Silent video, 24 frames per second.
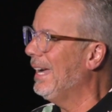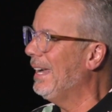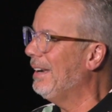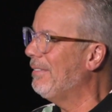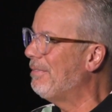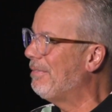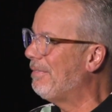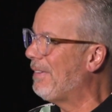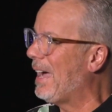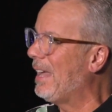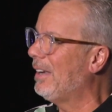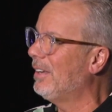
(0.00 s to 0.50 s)

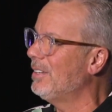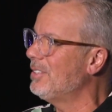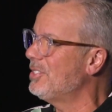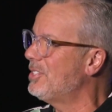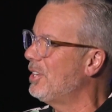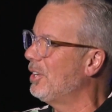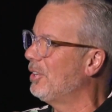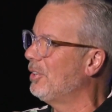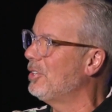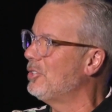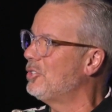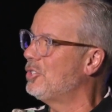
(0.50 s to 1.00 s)
and
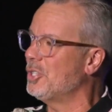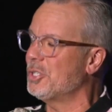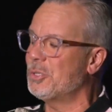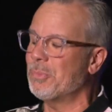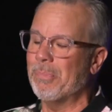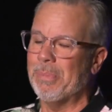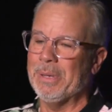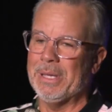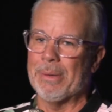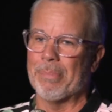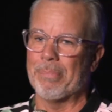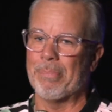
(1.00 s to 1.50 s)
volunteer to
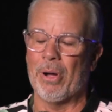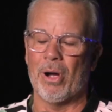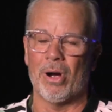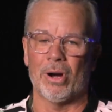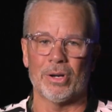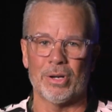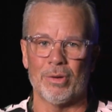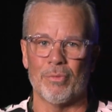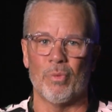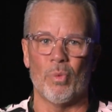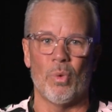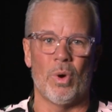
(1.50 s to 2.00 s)
just be a
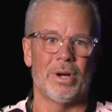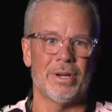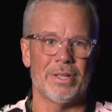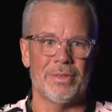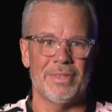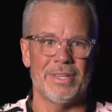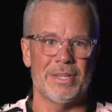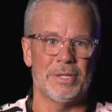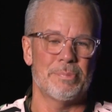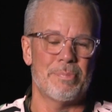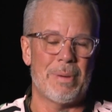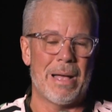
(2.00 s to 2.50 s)
part of
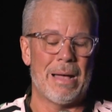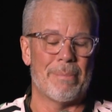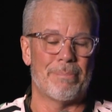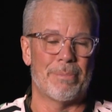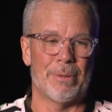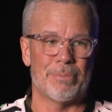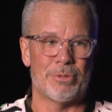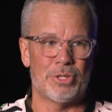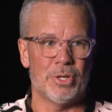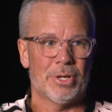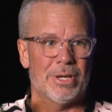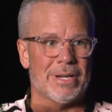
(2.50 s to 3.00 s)
one of these
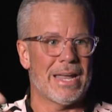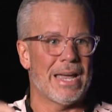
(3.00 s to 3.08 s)
pop-ups.